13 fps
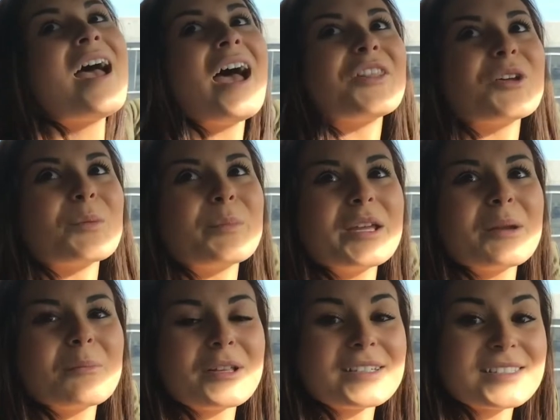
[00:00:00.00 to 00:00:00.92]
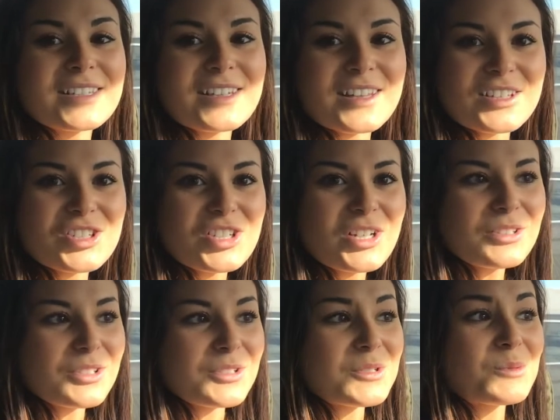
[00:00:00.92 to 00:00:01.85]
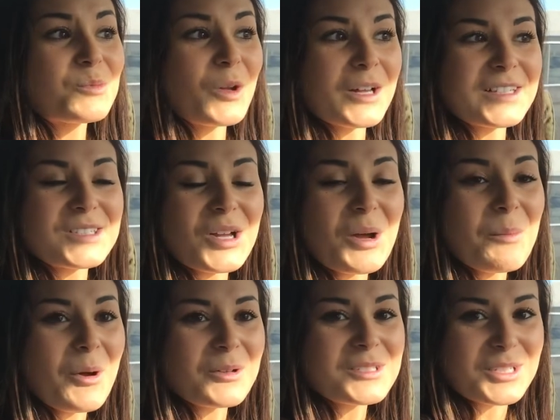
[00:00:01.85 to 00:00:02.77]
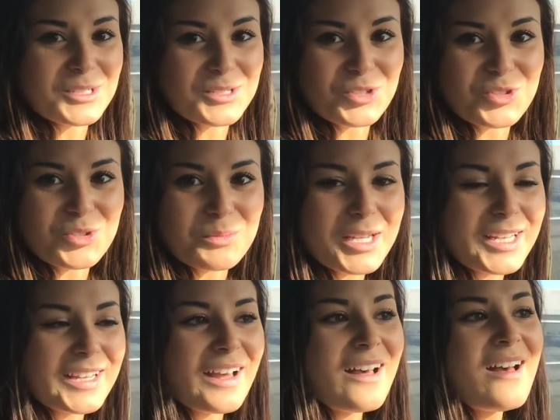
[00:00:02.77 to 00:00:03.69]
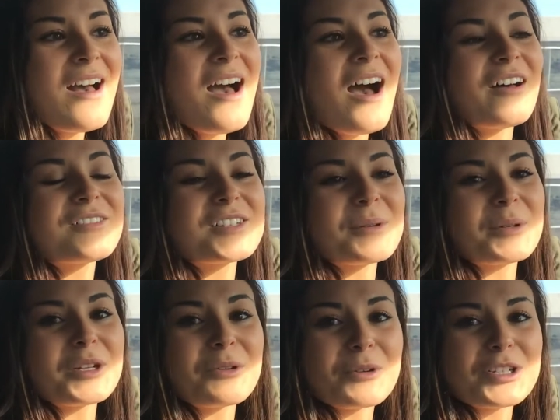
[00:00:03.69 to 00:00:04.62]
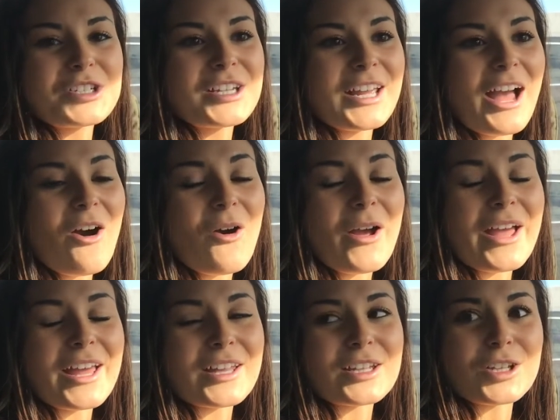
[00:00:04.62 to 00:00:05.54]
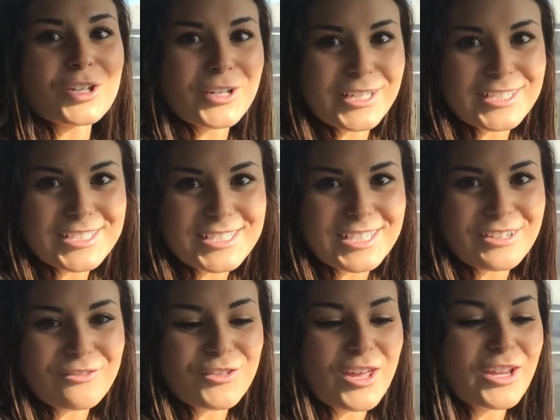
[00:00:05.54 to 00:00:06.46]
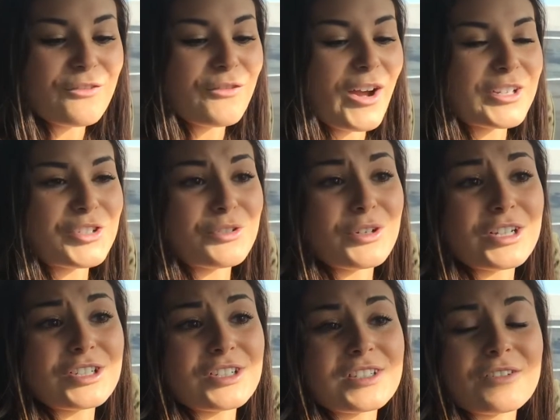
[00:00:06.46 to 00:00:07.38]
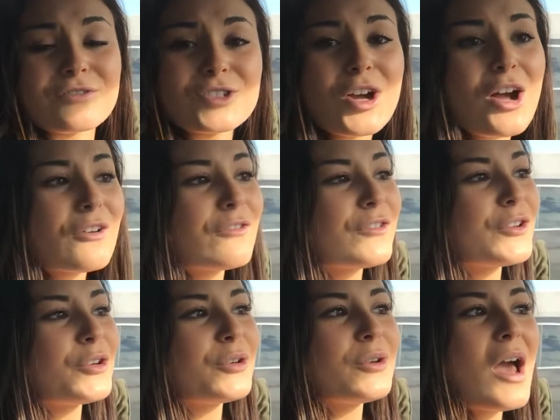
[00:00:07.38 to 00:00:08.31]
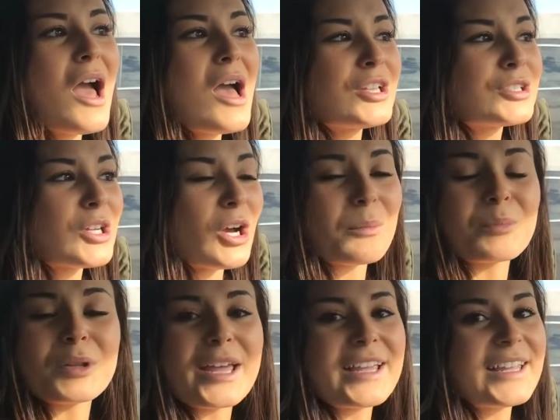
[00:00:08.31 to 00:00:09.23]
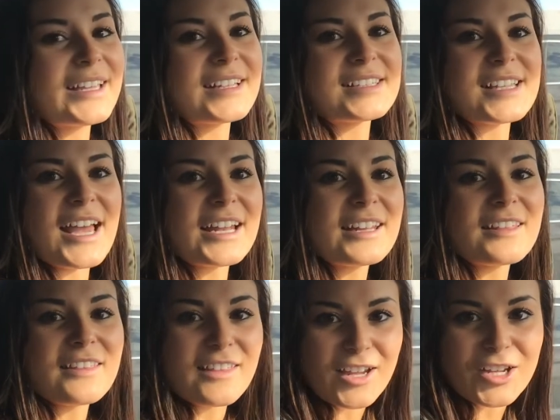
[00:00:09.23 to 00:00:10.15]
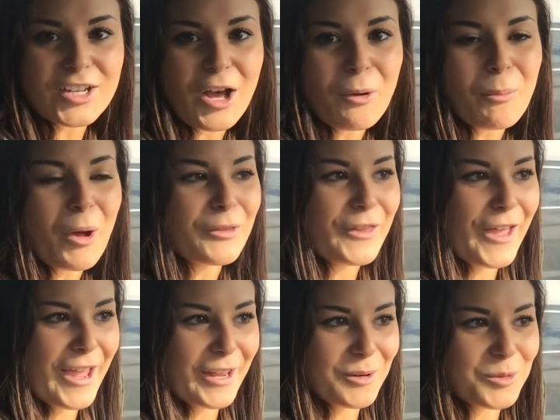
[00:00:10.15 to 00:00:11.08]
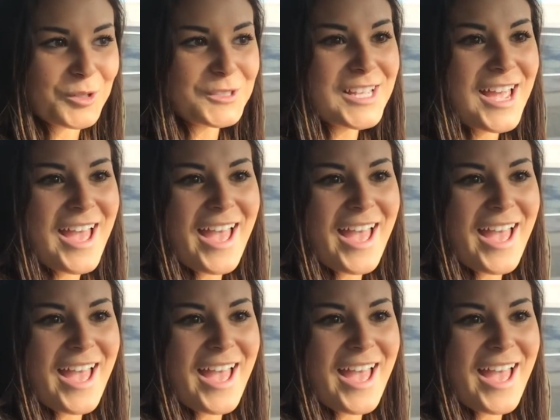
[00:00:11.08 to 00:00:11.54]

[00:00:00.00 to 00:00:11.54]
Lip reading: And they're being placed into these shelters. Well, I saw a post on social media of somebody reaching out and looking to see if they could find donations of dog food, dog blankets, anything that could help out the animals.